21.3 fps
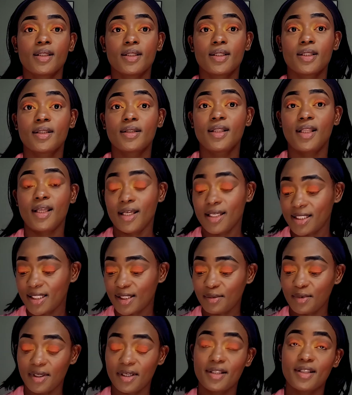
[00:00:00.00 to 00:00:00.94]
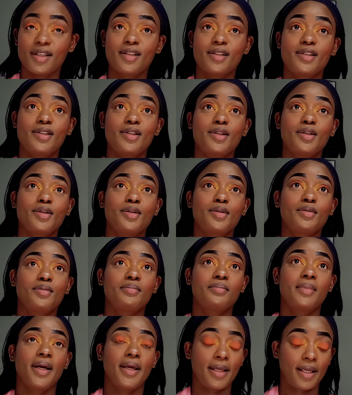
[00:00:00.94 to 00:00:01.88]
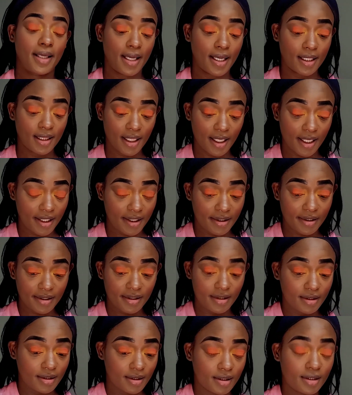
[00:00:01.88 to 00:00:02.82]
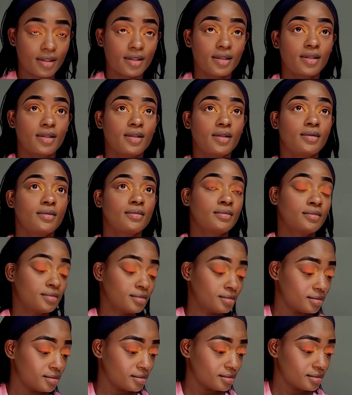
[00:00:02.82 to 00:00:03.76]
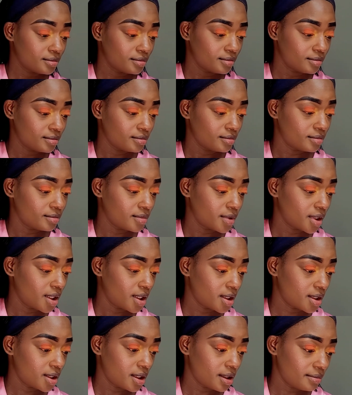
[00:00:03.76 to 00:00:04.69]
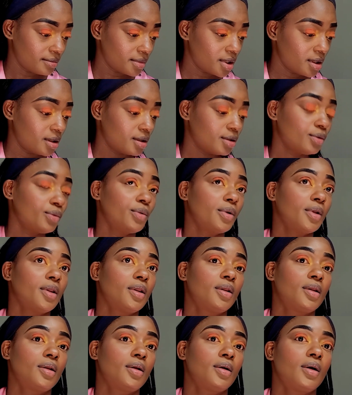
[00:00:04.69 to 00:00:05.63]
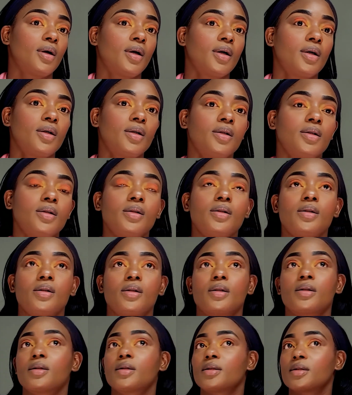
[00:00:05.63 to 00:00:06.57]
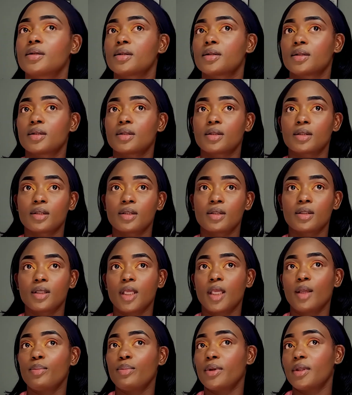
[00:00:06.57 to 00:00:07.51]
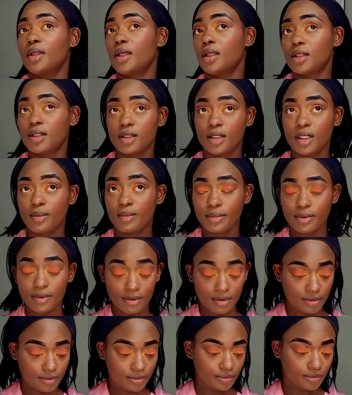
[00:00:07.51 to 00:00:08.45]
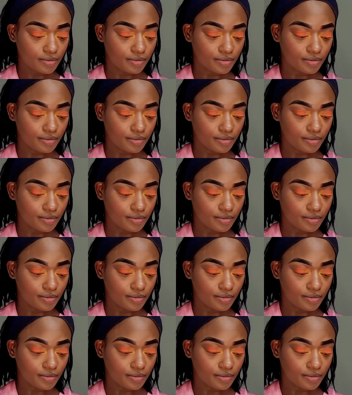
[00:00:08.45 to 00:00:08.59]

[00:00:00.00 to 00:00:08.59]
So next I'm gonna do my eyeliner, because I'm done with the eyes, keeping it simple.